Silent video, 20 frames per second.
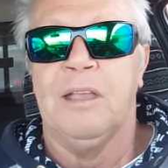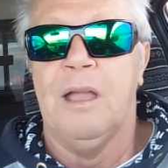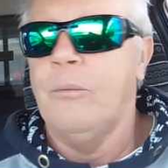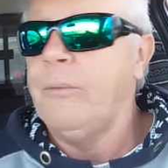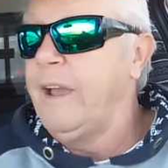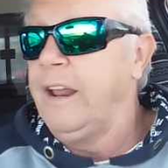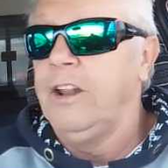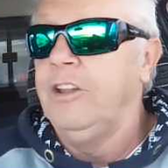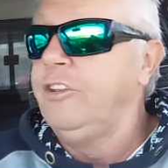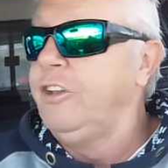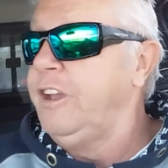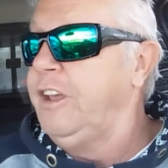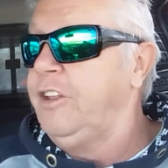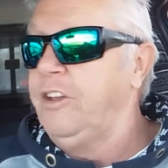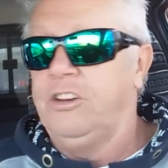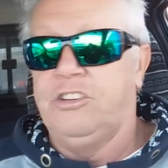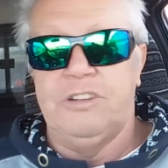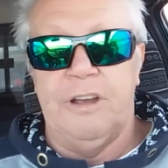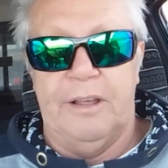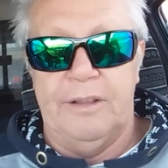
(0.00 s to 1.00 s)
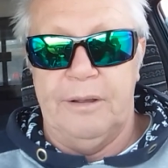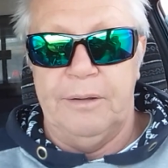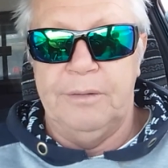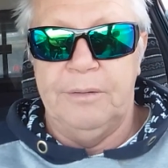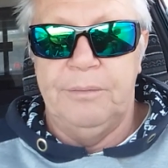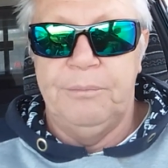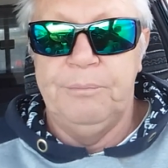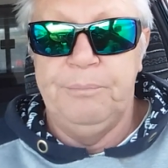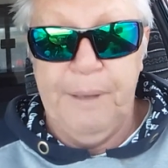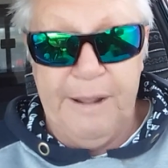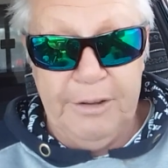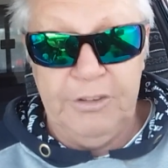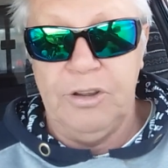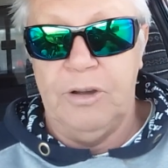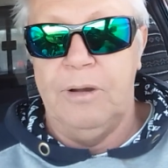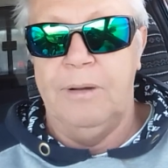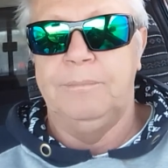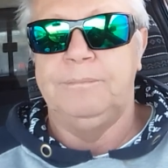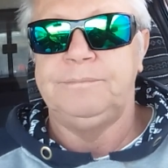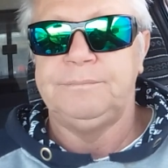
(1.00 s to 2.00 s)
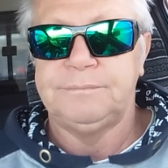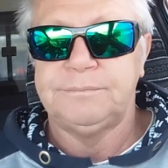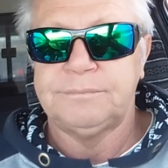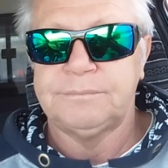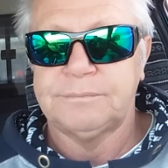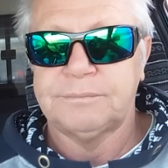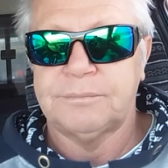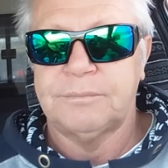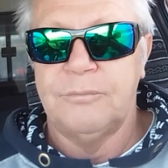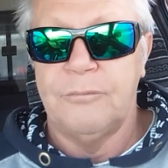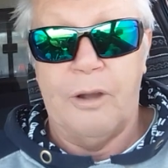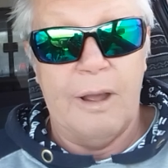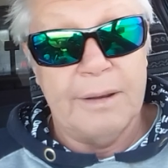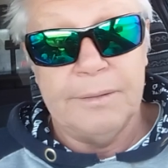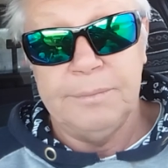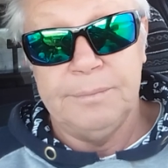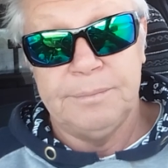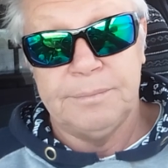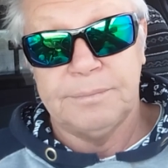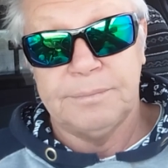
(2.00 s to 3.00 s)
And we're going to need each other, big time. Right?